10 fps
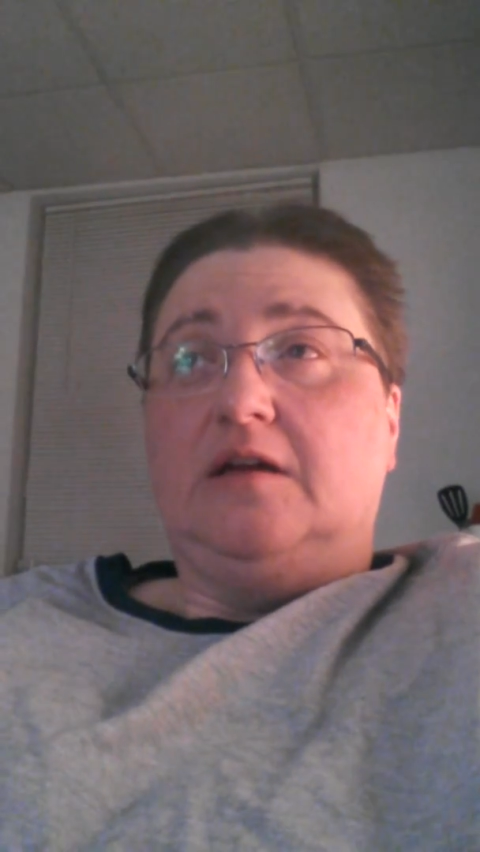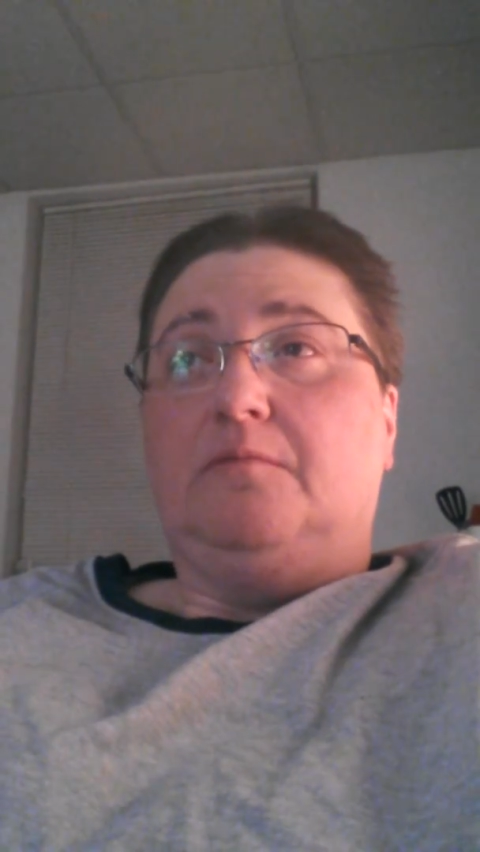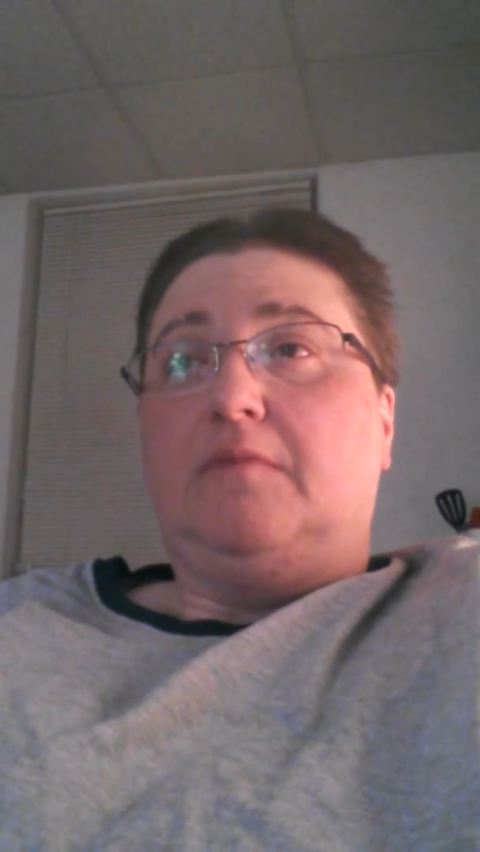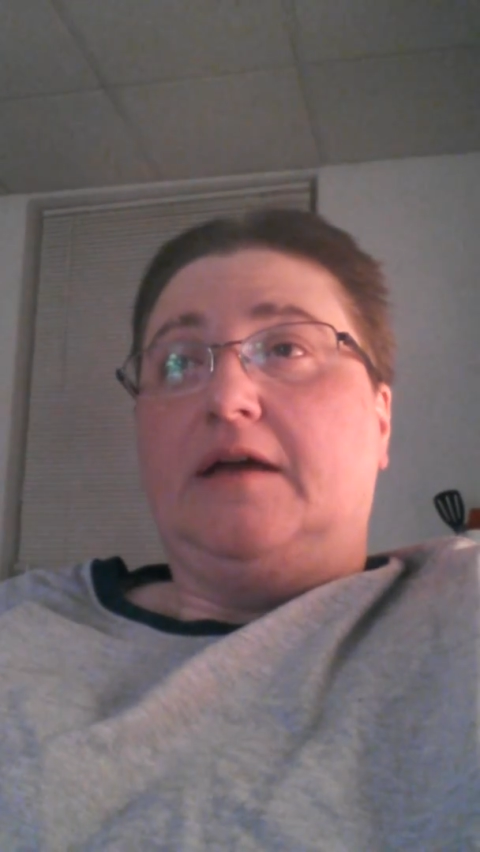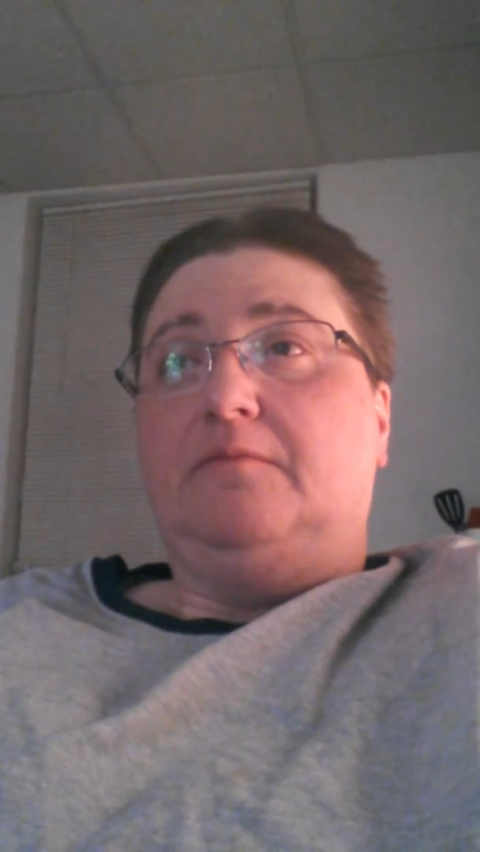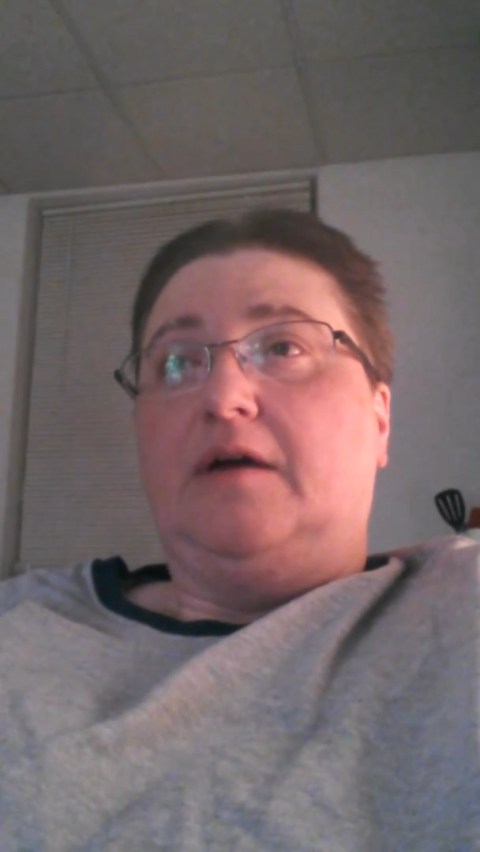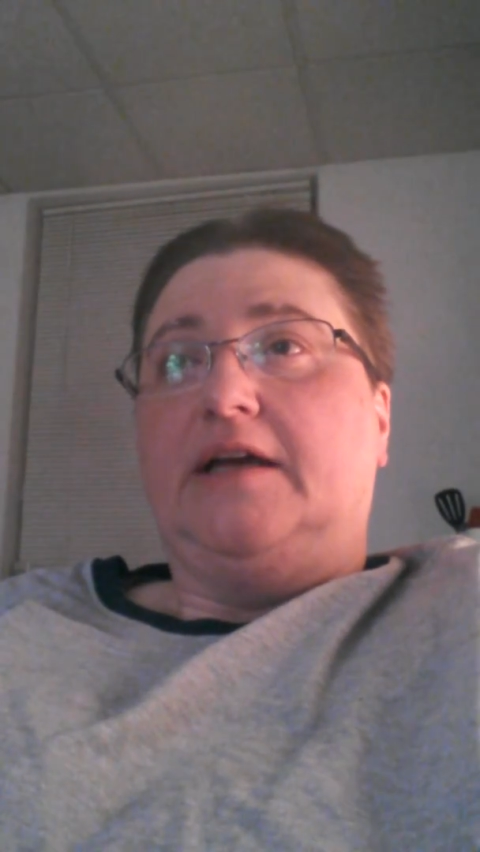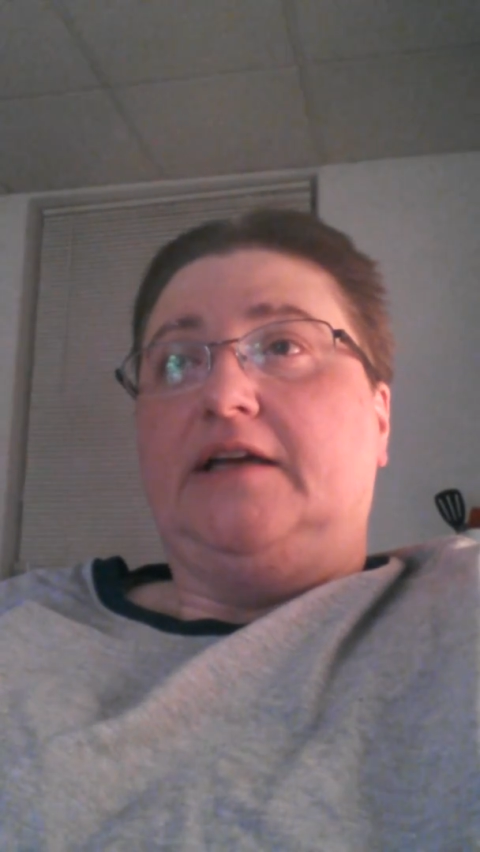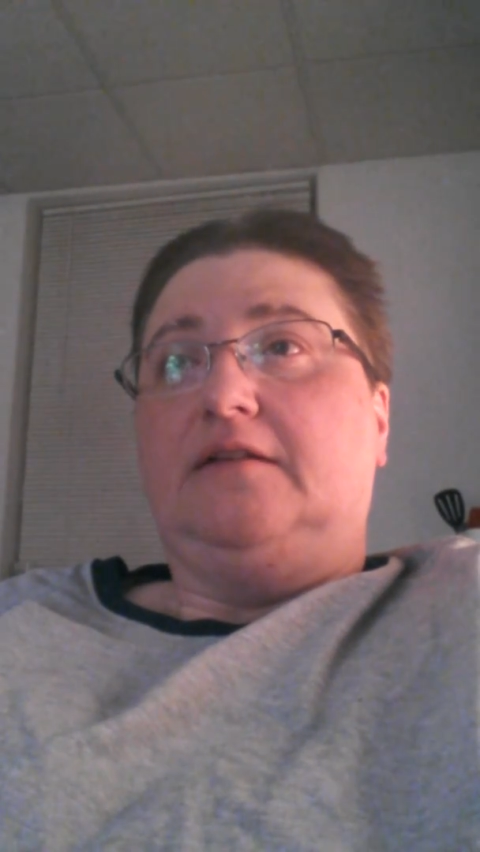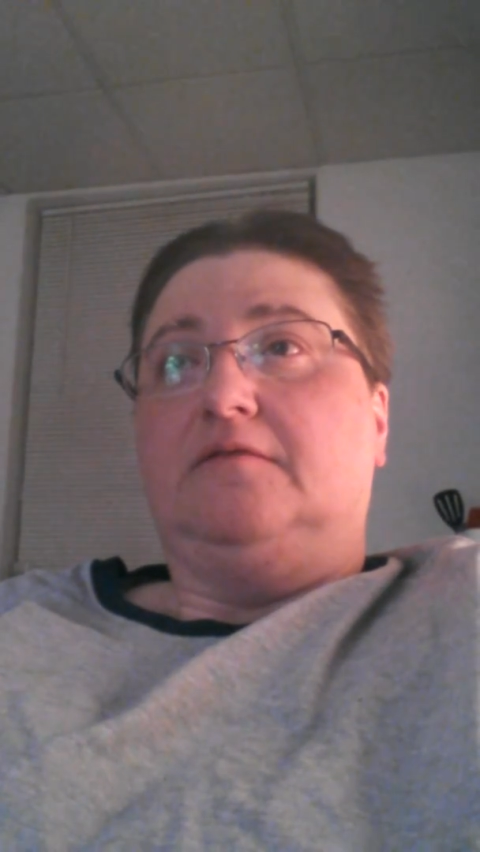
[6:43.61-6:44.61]

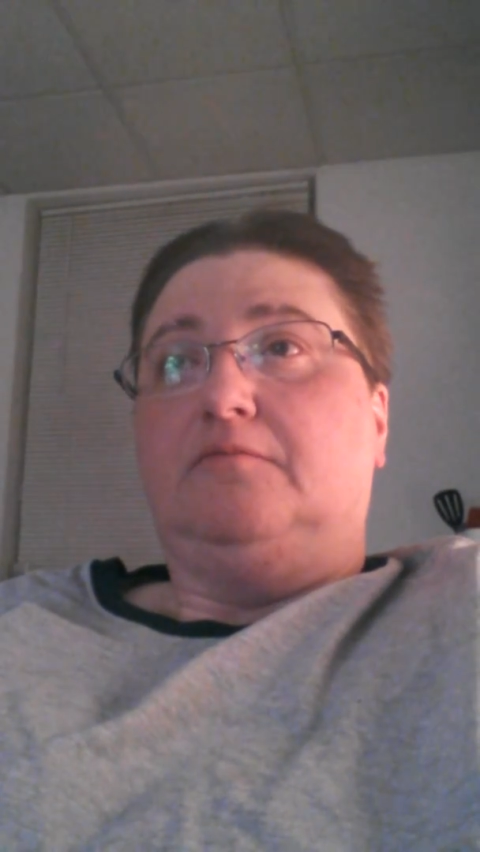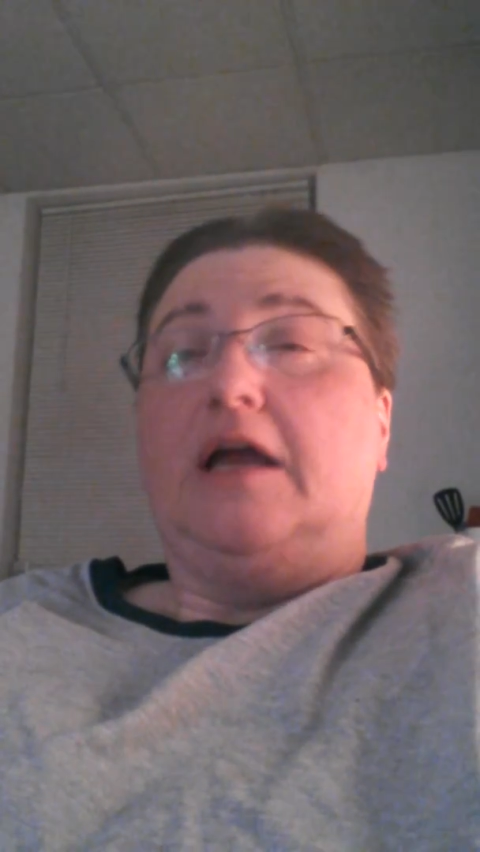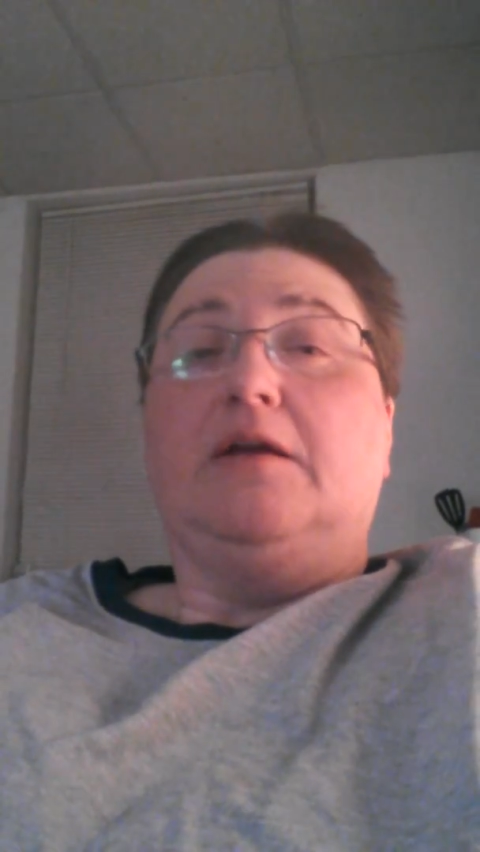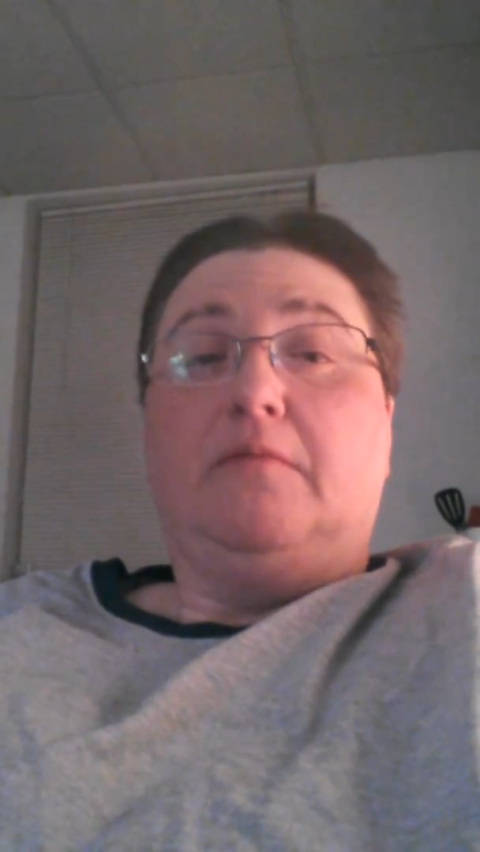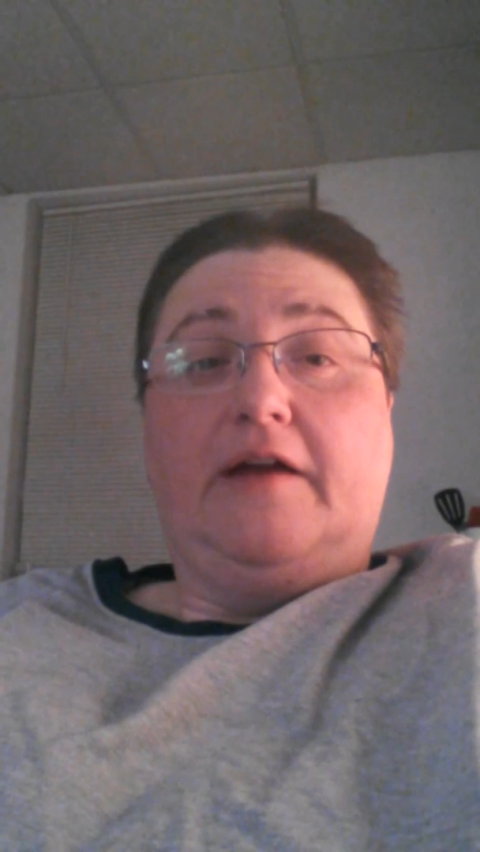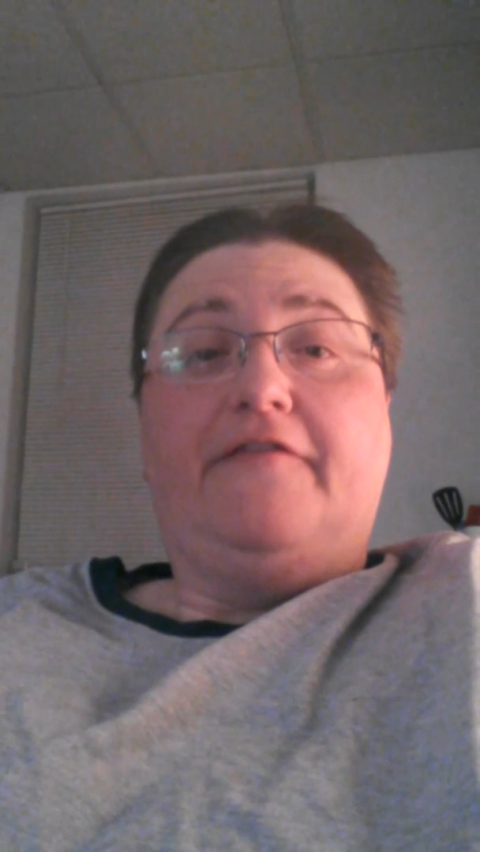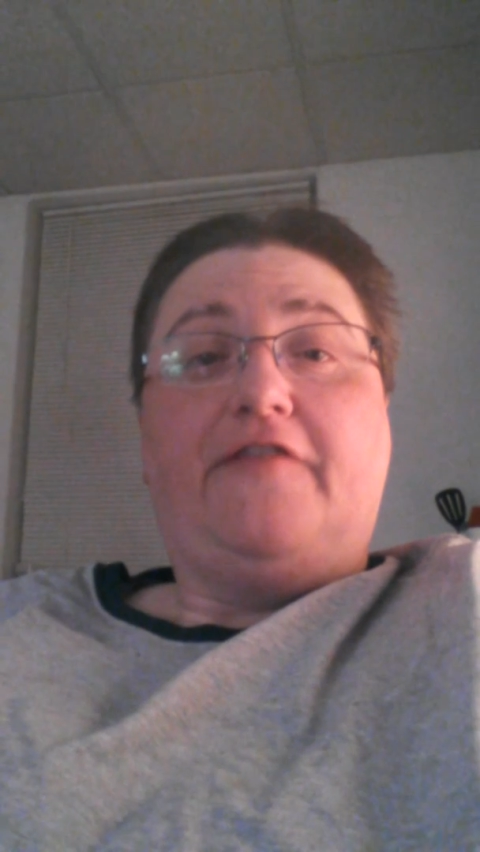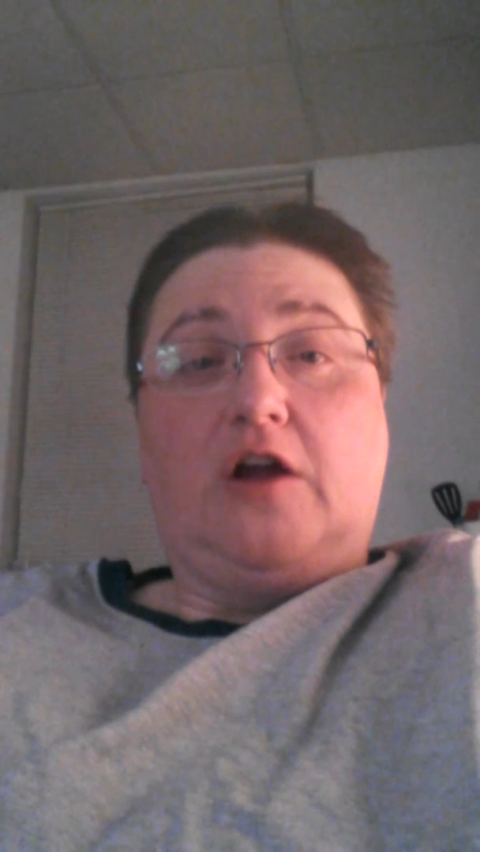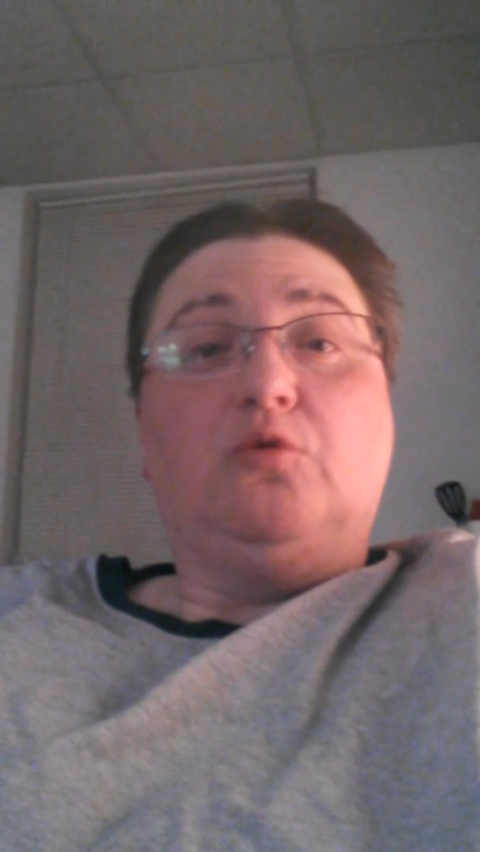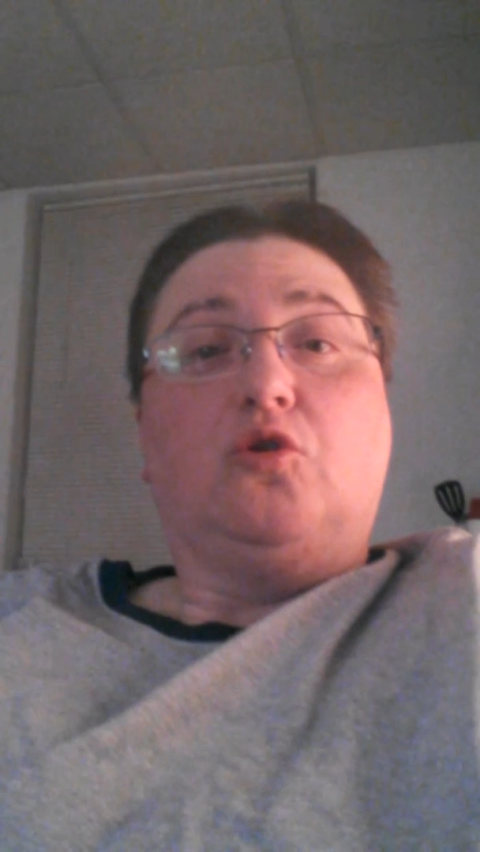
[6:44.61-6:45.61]
My
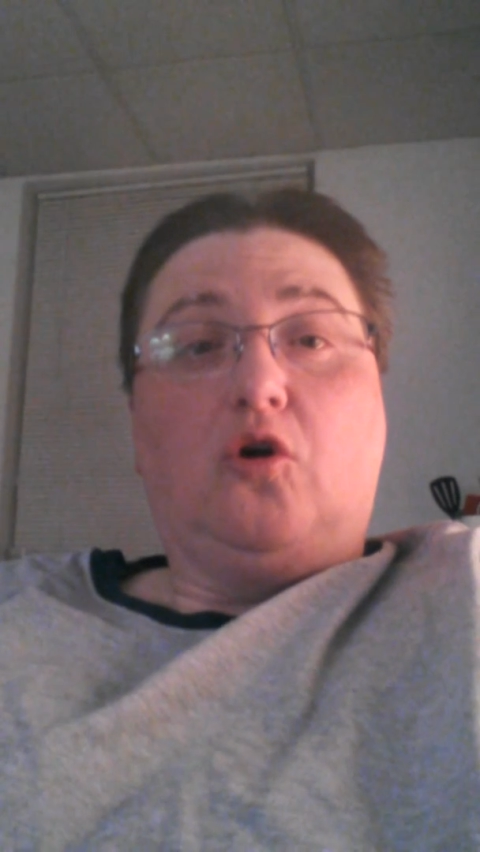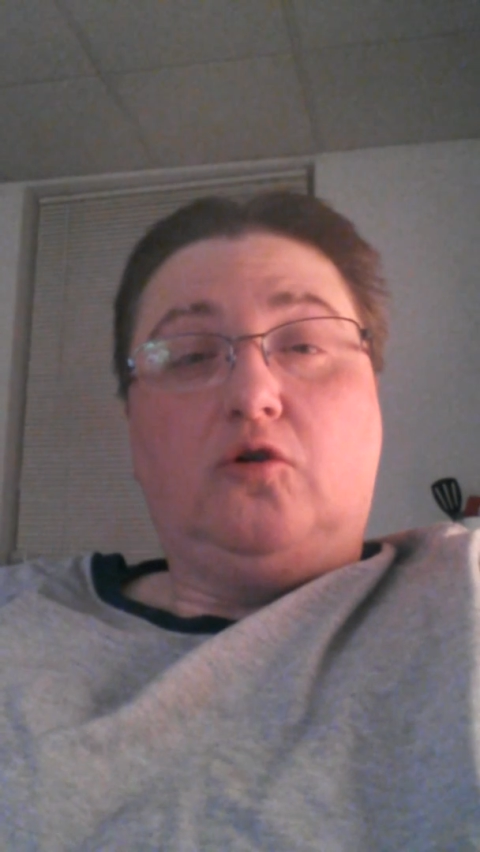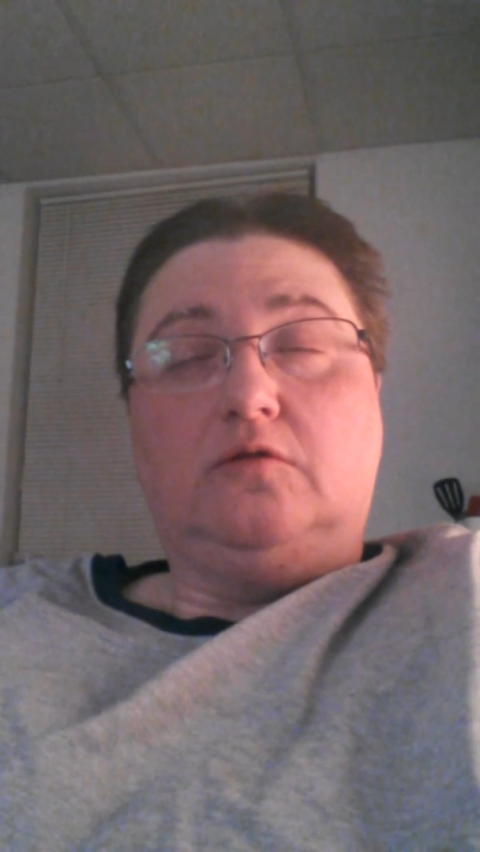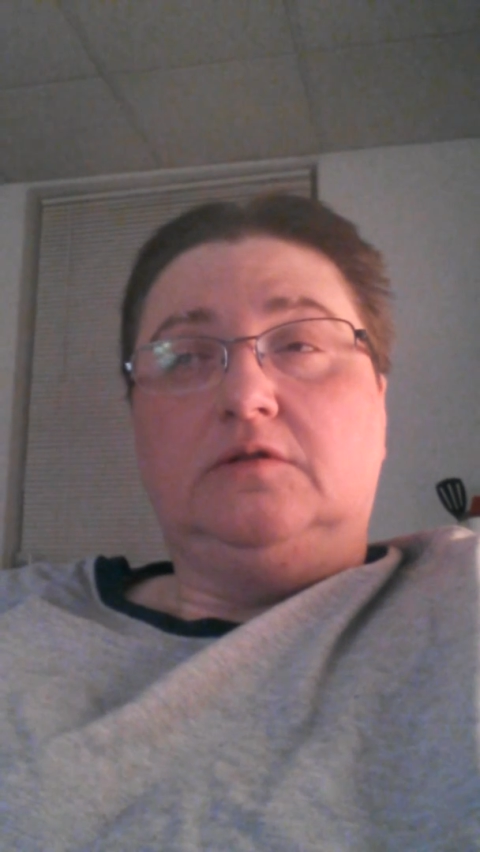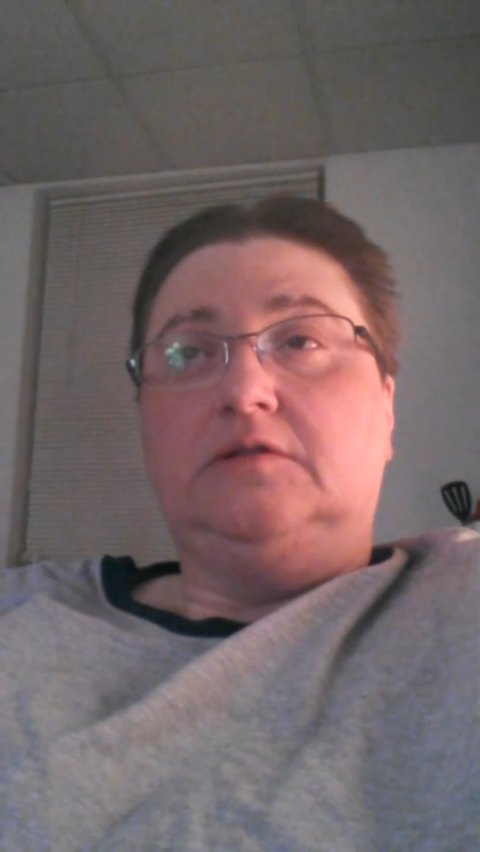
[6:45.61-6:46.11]
final goal.